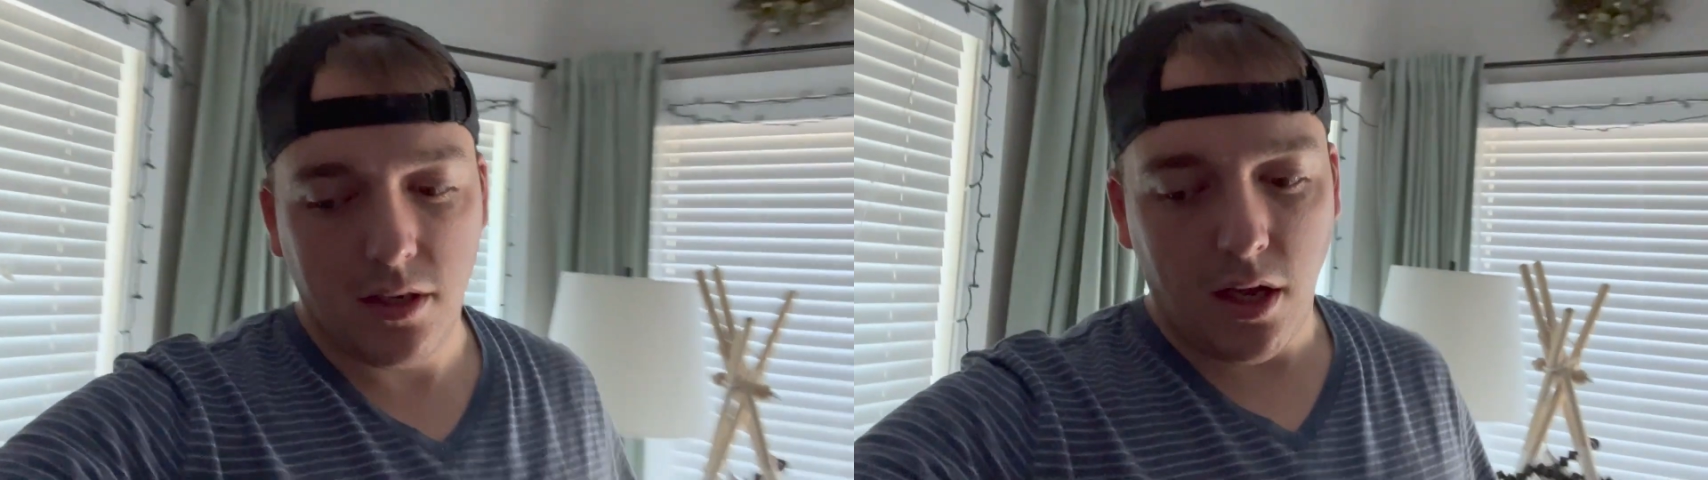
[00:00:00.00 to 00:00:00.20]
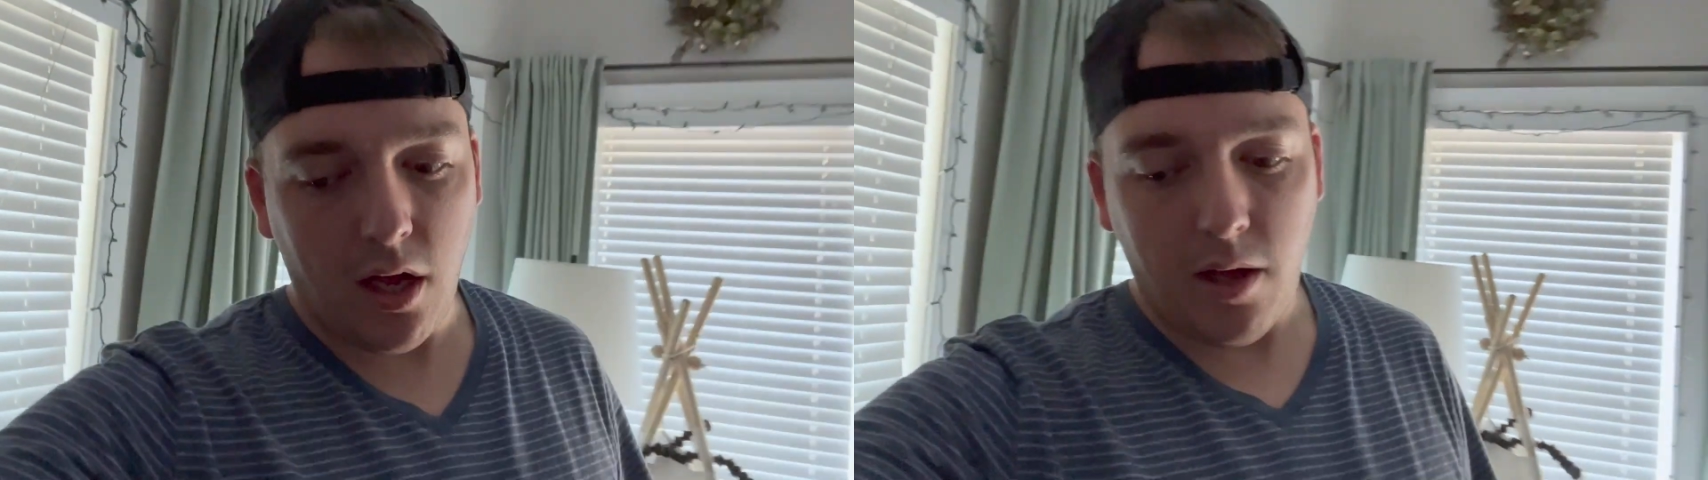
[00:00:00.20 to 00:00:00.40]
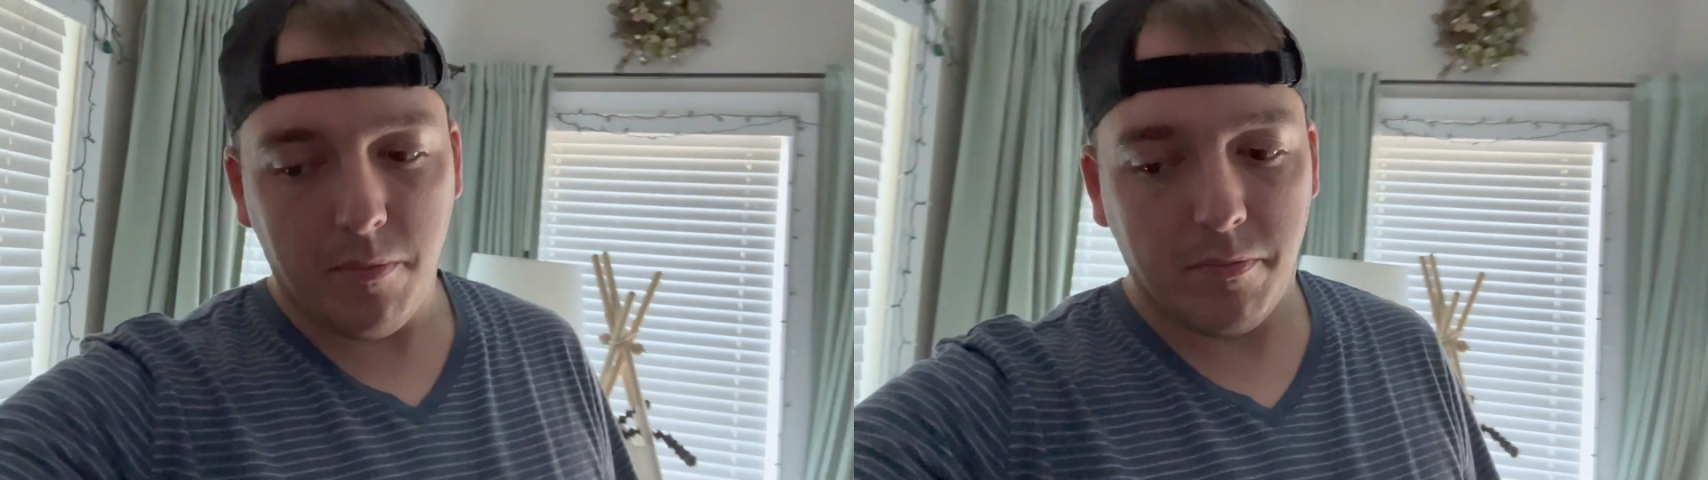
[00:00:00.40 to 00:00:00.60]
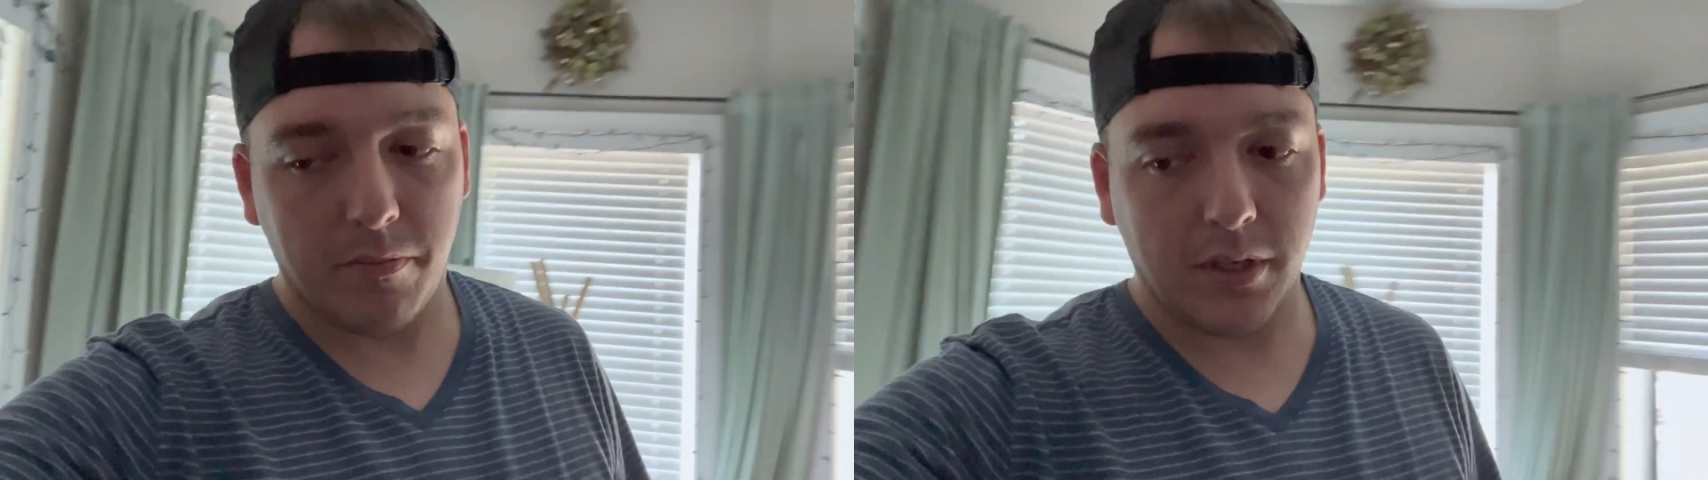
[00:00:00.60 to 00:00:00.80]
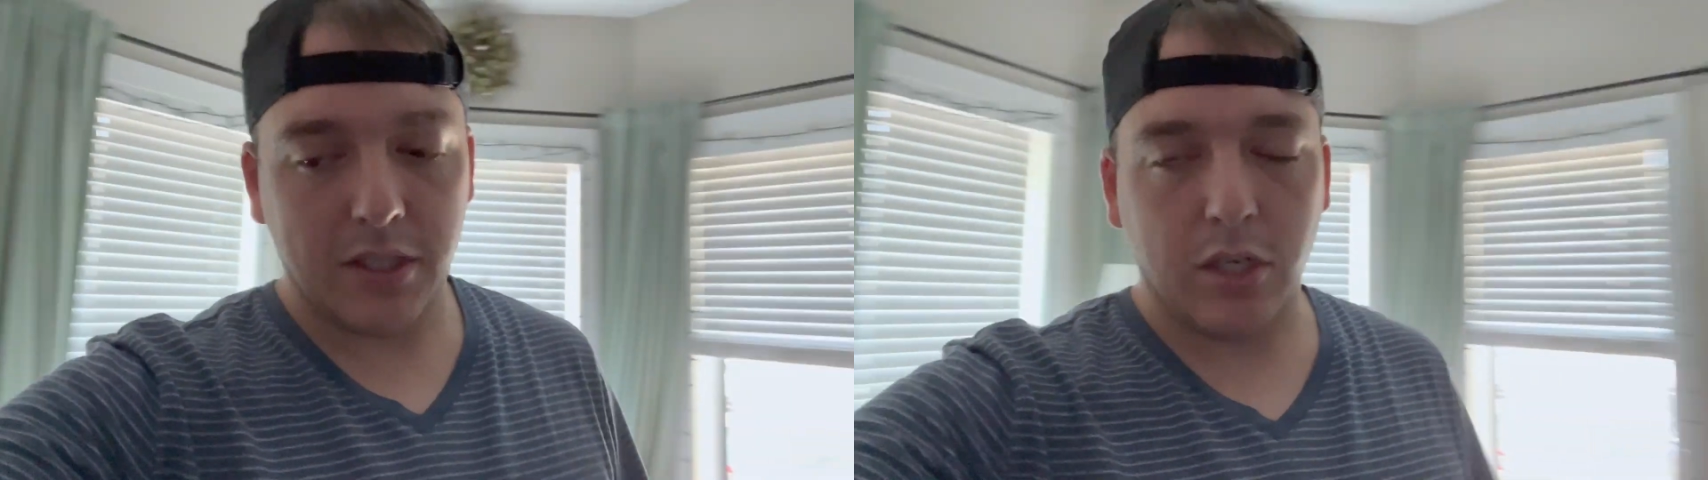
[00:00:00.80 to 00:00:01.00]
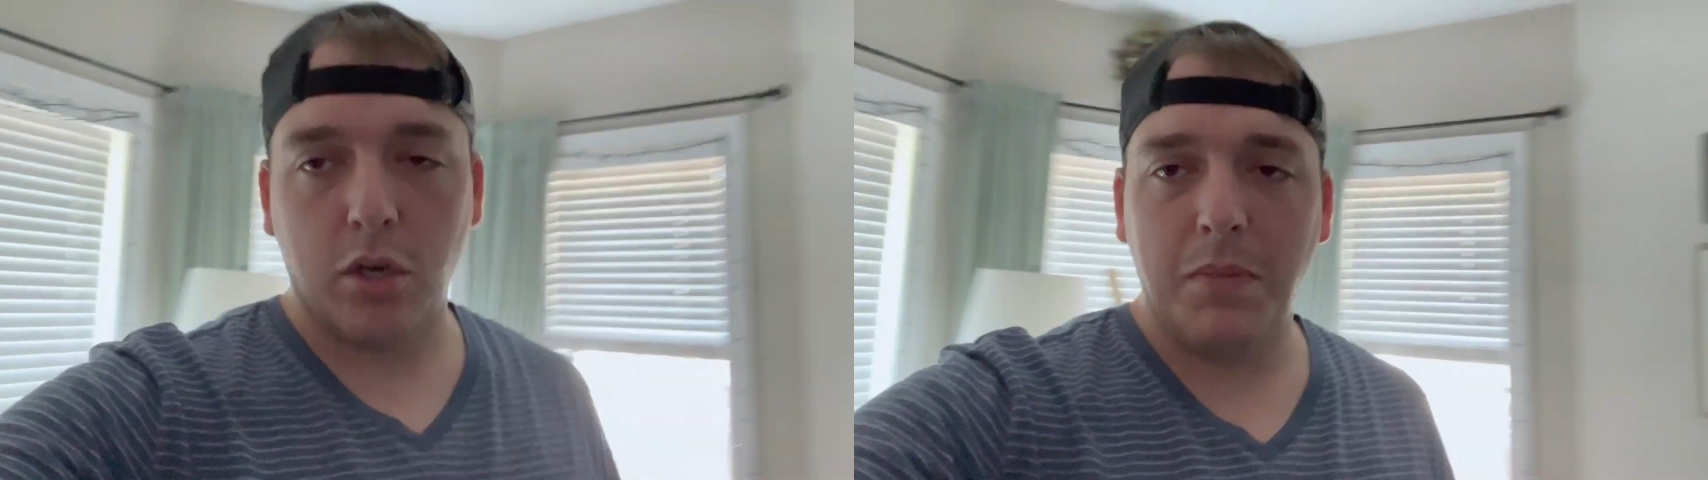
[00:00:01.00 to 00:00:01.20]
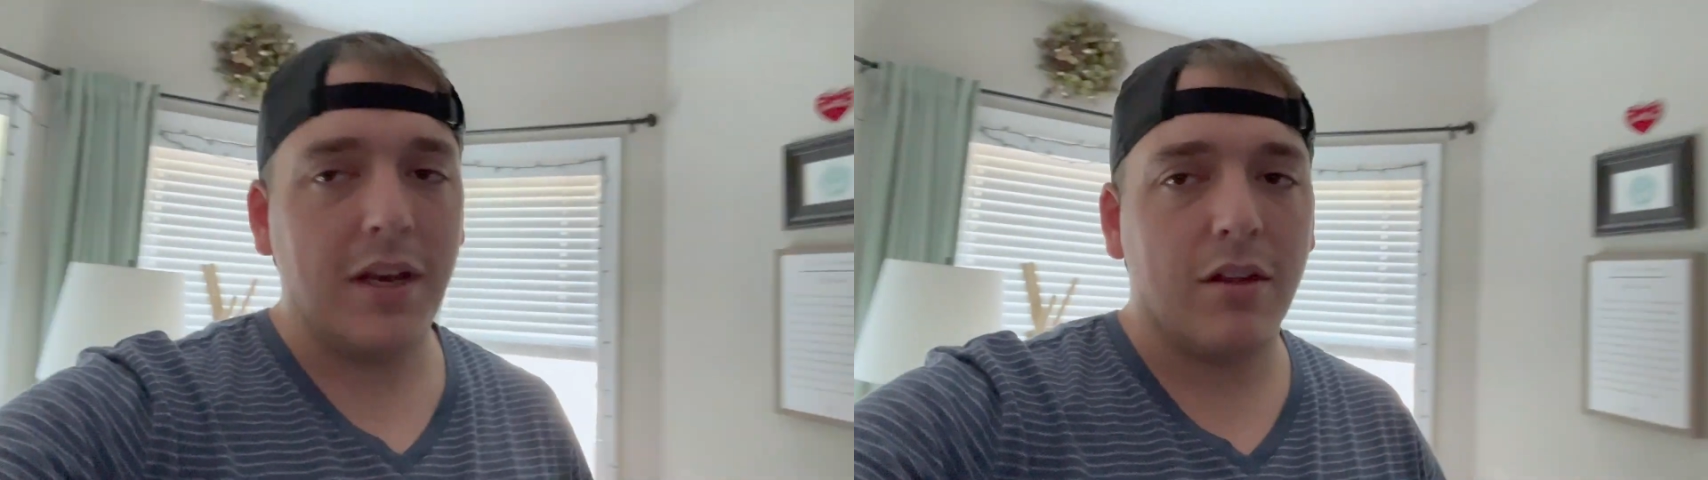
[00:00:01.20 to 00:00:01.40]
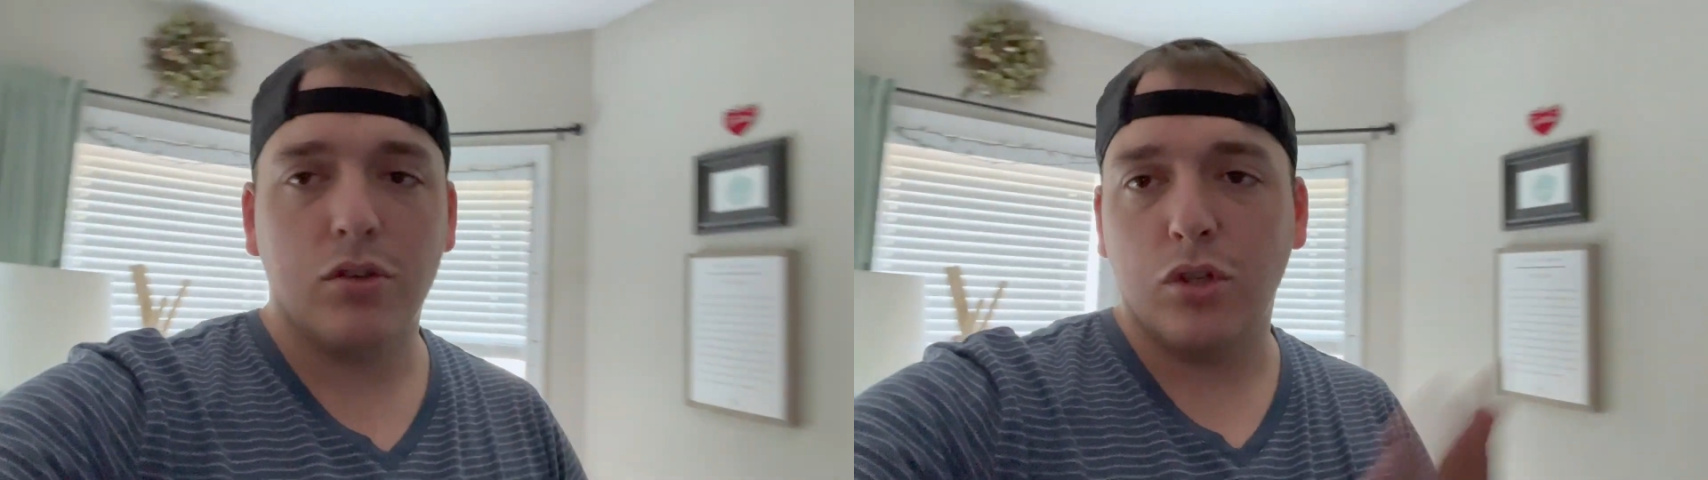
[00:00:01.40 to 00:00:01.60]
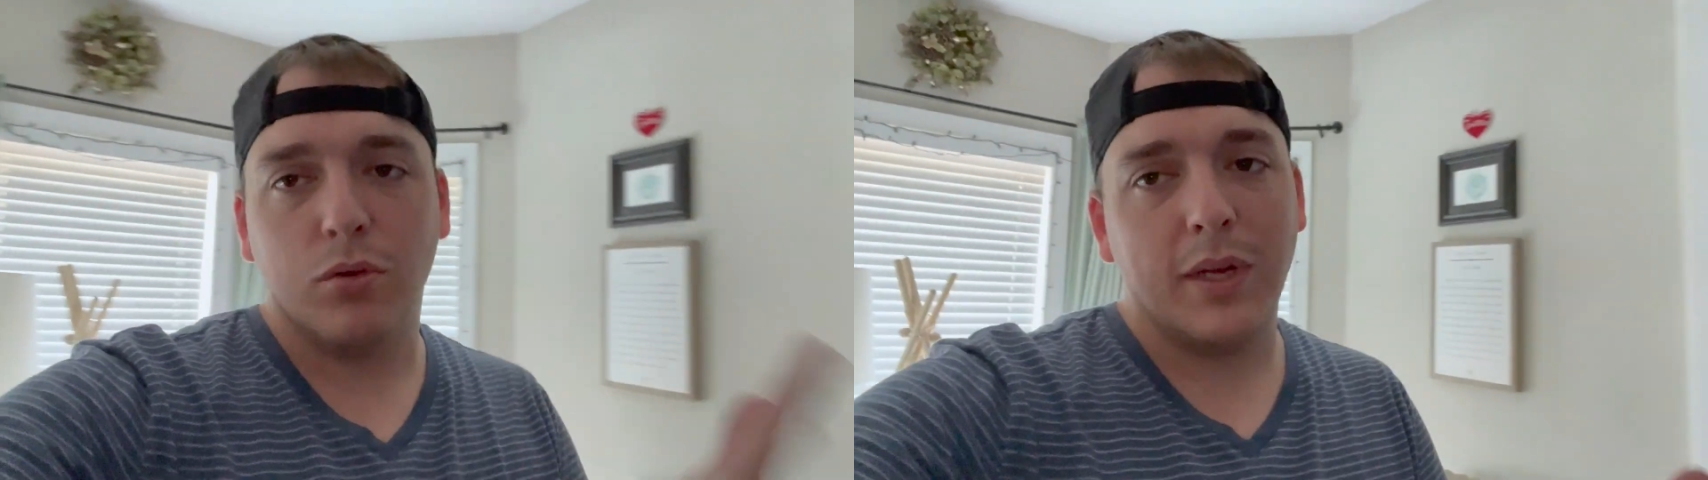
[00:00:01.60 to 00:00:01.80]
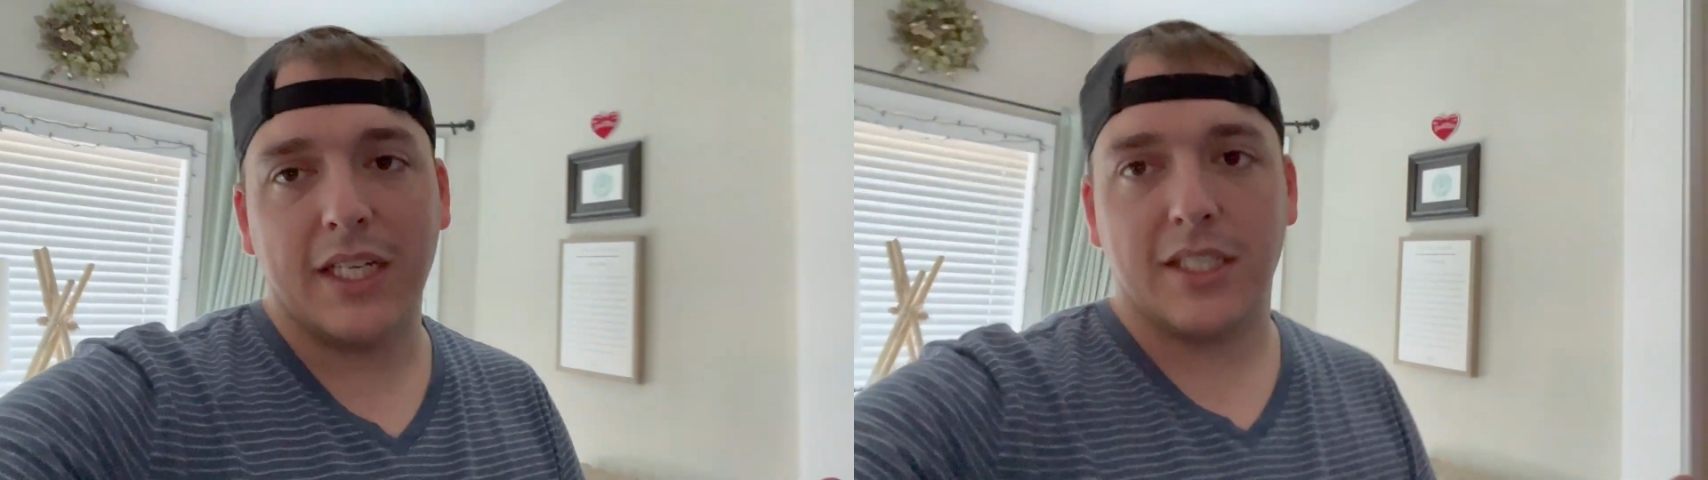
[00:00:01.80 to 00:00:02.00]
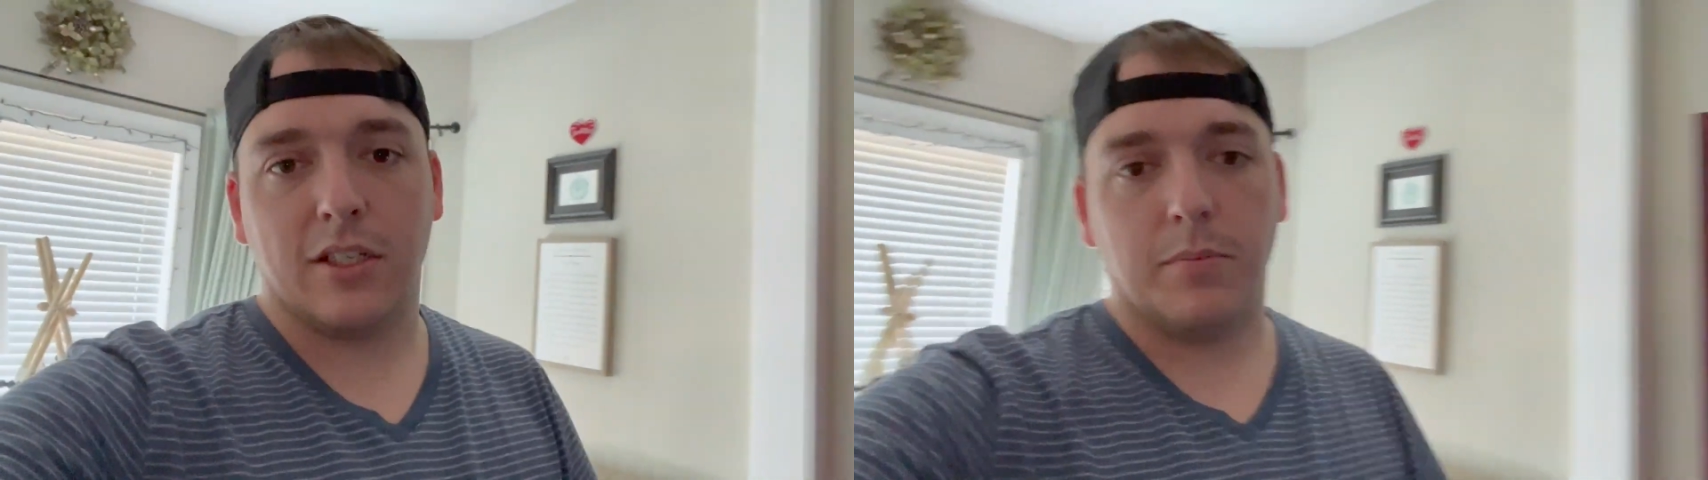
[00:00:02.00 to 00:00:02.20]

Because um, it could be another two weeks still,